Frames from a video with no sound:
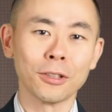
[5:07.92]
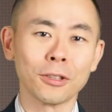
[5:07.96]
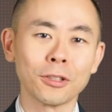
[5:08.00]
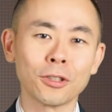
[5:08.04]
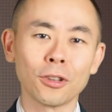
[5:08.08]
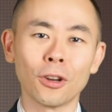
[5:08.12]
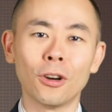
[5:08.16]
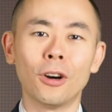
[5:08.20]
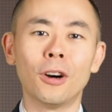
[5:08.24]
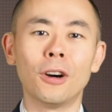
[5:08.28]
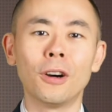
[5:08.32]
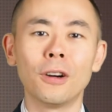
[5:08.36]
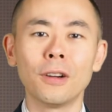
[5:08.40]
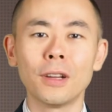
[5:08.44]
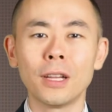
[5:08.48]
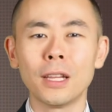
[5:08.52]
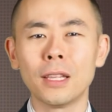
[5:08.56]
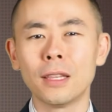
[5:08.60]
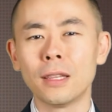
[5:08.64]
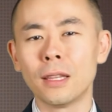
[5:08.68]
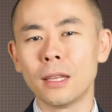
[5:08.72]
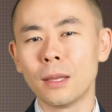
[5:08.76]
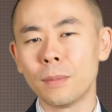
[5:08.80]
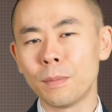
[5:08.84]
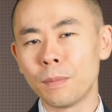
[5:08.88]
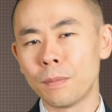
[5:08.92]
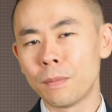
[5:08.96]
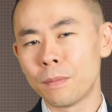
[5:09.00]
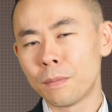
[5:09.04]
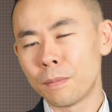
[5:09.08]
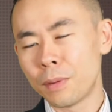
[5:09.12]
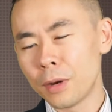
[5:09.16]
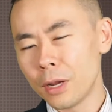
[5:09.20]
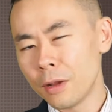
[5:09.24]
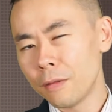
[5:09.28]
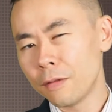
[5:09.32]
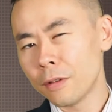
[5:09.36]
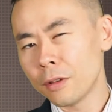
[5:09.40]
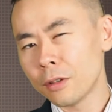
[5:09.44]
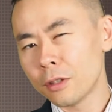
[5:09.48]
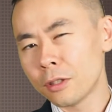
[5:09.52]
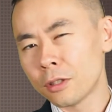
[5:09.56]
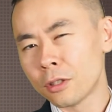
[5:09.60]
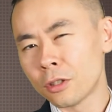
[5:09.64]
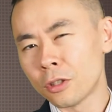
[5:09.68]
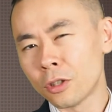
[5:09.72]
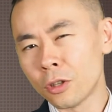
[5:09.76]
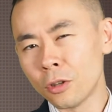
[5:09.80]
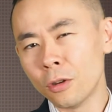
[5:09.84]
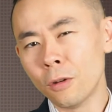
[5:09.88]
you saw in the previous
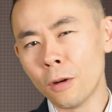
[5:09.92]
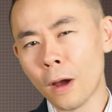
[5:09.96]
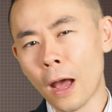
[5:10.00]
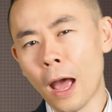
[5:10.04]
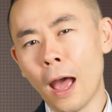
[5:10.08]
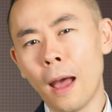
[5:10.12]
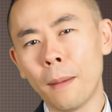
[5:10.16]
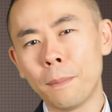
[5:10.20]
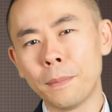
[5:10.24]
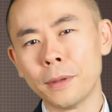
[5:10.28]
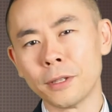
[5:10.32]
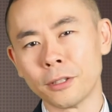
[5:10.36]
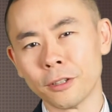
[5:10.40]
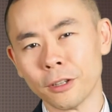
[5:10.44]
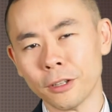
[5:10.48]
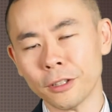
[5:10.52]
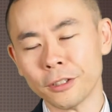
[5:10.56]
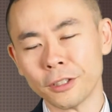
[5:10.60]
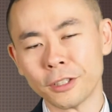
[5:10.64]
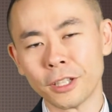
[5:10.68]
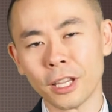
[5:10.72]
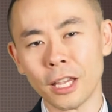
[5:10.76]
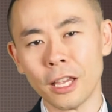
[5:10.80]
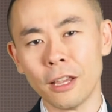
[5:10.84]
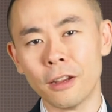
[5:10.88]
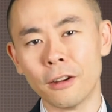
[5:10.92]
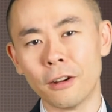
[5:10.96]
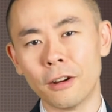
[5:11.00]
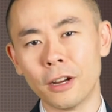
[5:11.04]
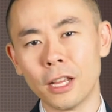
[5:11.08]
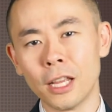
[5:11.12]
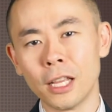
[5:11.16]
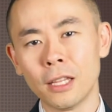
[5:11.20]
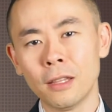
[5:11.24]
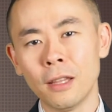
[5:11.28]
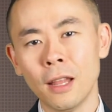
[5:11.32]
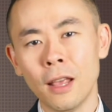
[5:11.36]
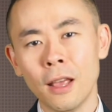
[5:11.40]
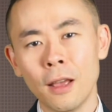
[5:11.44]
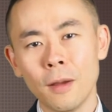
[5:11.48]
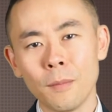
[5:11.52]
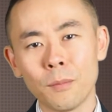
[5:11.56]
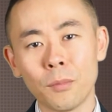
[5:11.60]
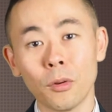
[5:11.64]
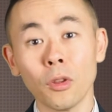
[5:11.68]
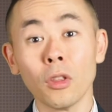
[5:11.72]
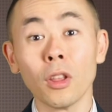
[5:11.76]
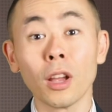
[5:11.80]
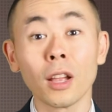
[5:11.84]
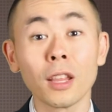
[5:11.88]
two episodes here in
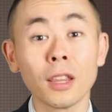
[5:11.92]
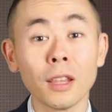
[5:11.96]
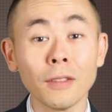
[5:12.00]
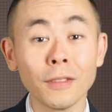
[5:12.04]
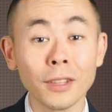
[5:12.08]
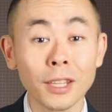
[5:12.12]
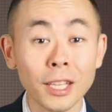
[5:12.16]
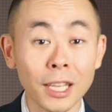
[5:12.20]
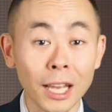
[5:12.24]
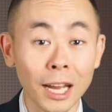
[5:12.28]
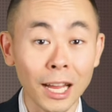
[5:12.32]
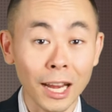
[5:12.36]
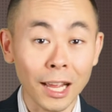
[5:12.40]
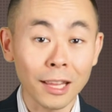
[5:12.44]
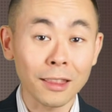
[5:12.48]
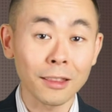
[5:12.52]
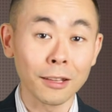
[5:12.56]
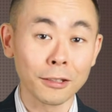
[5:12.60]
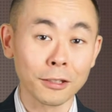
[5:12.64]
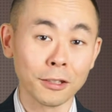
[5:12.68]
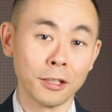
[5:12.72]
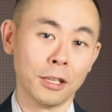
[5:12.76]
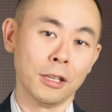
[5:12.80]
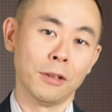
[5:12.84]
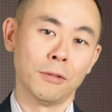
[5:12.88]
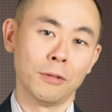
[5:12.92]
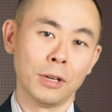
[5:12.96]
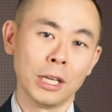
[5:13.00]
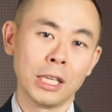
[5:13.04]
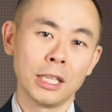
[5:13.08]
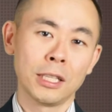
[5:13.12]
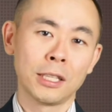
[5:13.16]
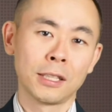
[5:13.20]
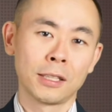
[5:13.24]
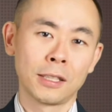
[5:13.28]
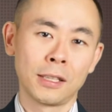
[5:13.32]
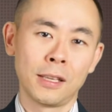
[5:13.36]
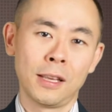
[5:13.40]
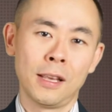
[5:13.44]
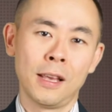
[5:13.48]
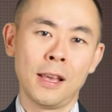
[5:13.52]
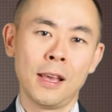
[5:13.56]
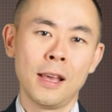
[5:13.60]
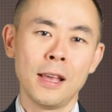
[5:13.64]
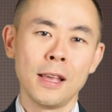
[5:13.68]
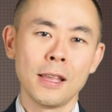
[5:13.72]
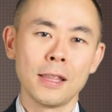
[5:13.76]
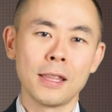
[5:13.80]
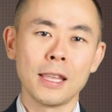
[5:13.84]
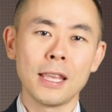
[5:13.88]
Productivity Arata series,
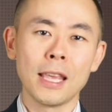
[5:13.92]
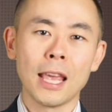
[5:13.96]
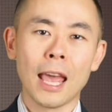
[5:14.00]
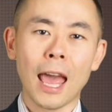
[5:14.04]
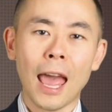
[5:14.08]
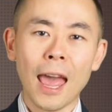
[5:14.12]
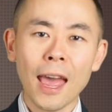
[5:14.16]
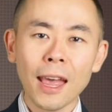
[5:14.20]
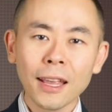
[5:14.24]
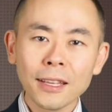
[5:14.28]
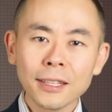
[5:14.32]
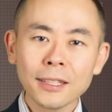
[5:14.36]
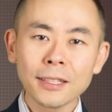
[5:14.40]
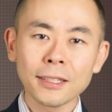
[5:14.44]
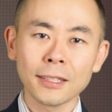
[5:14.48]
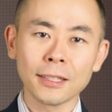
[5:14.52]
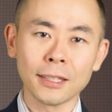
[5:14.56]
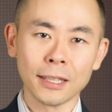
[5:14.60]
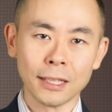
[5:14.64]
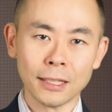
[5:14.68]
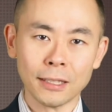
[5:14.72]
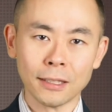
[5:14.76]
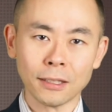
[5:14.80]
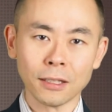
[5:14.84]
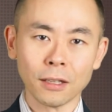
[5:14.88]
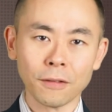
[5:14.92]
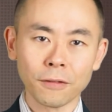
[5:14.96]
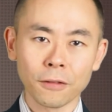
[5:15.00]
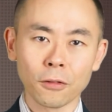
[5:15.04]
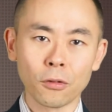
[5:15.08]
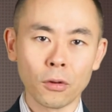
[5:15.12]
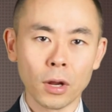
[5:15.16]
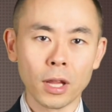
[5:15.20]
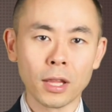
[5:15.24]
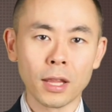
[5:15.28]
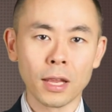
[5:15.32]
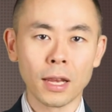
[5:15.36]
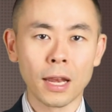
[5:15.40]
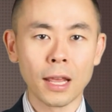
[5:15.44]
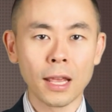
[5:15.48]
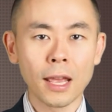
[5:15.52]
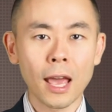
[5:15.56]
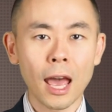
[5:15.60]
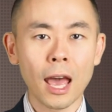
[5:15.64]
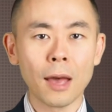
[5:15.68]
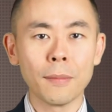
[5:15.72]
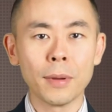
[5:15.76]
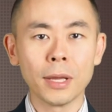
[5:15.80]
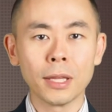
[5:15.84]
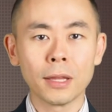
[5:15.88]
the essence of creating a
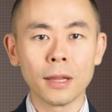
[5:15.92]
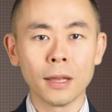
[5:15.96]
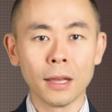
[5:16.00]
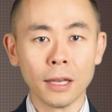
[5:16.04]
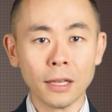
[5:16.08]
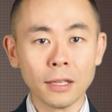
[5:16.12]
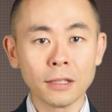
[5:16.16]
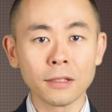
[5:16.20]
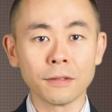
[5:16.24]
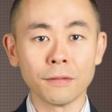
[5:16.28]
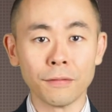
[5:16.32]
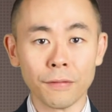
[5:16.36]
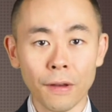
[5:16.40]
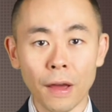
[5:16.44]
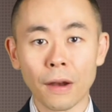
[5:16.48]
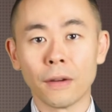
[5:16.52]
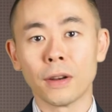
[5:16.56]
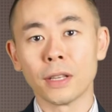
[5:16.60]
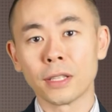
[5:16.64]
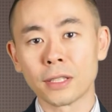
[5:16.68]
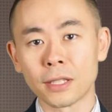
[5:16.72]
habit is very